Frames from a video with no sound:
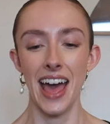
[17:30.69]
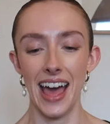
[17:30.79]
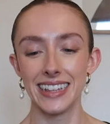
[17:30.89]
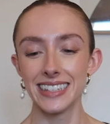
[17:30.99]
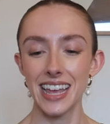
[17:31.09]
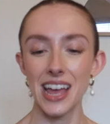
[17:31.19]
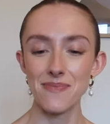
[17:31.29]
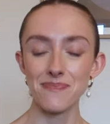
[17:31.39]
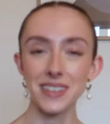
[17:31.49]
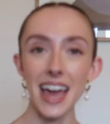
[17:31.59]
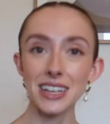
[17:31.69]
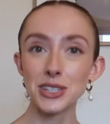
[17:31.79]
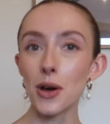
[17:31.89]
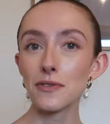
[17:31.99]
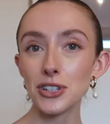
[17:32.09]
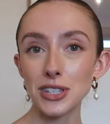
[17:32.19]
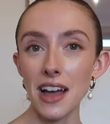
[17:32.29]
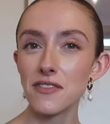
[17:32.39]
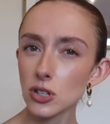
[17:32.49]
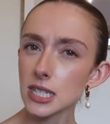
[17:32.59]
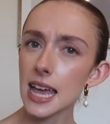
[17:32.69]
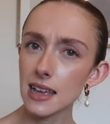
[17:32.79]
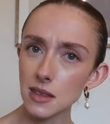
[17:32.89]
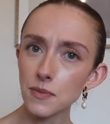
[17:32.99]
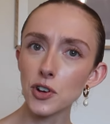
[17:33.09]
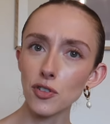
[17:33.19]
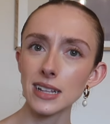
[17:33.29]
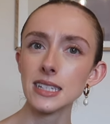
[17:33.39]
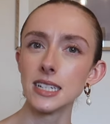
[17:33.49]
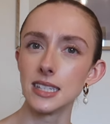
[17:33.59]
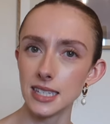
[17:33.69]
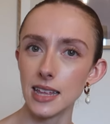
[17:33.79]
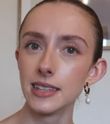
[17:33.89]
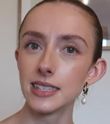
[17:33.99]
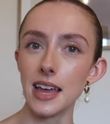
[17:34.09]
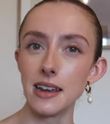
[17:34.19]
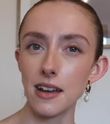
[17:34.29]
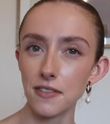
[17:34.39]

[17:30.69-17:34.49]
And yeah, so I've not taken them for granted since then.